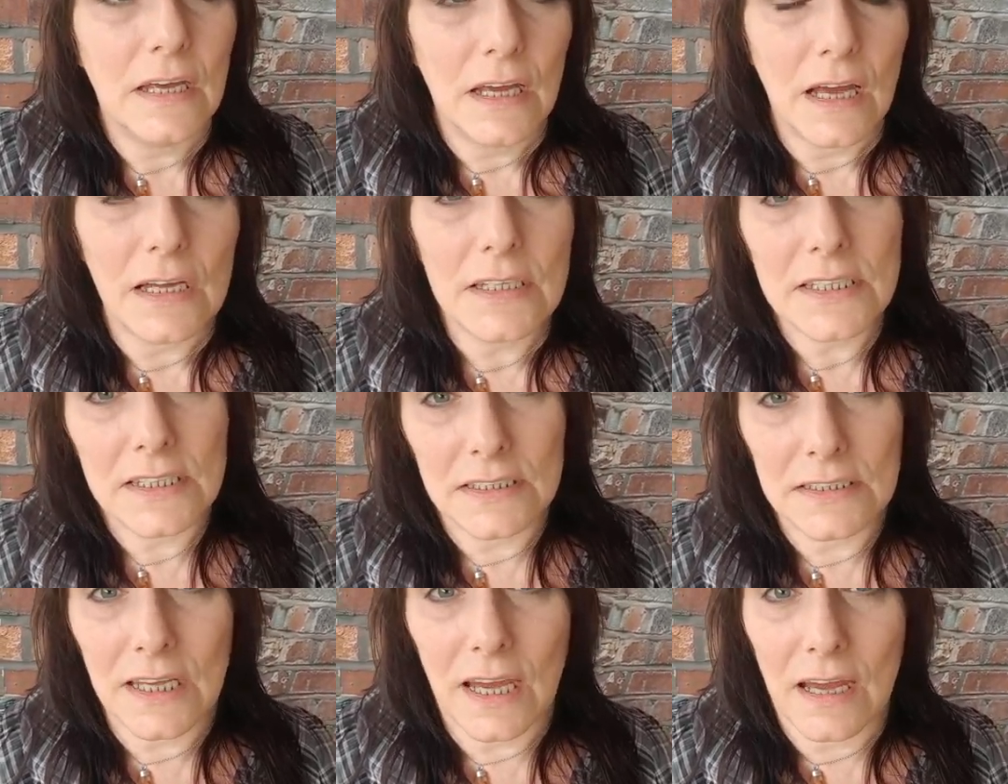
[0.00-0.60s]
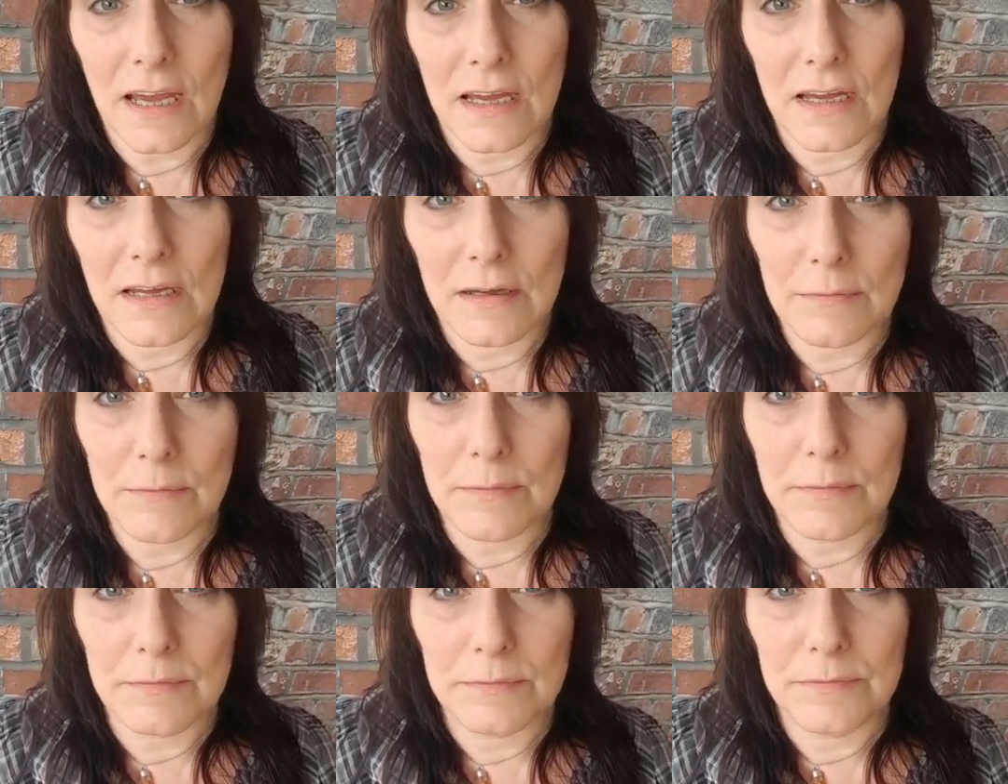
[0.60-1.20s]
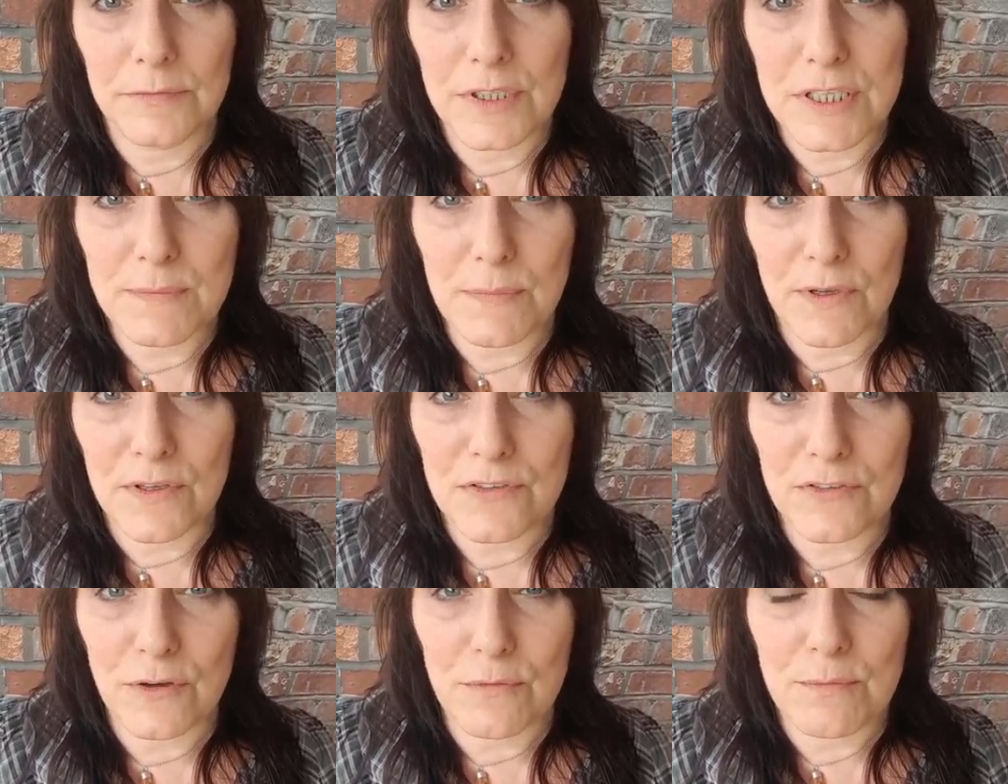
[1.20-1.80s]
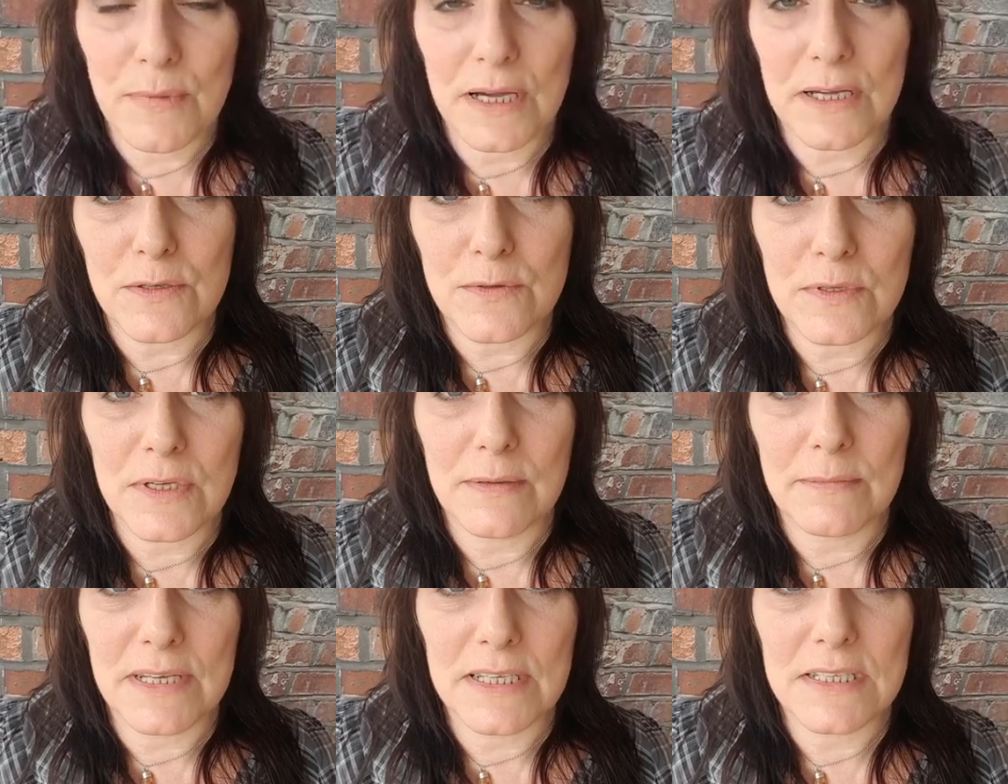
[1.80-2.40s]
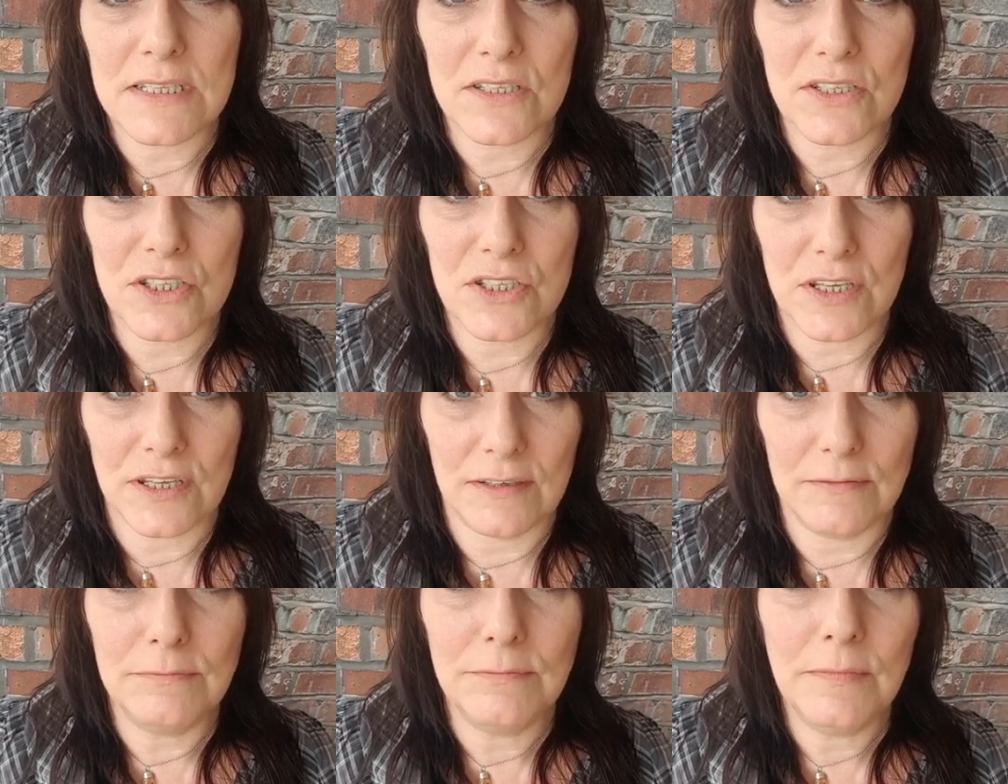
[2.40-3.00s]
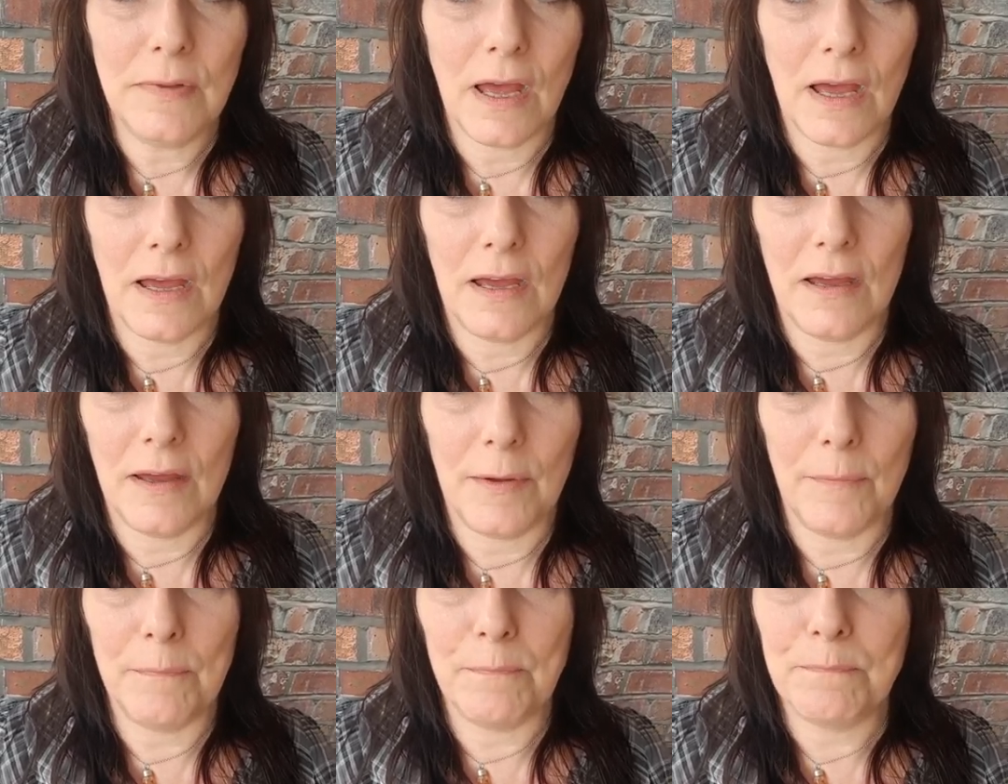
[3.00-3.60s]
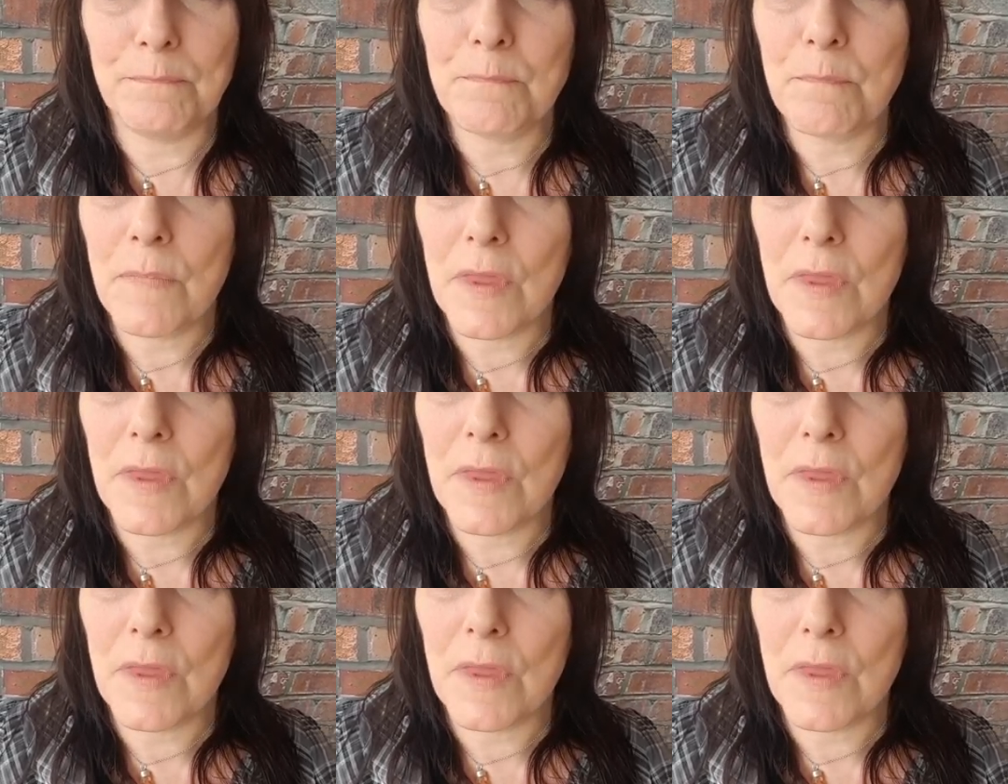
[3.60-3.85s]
I did get a response from Miles when I messaged him.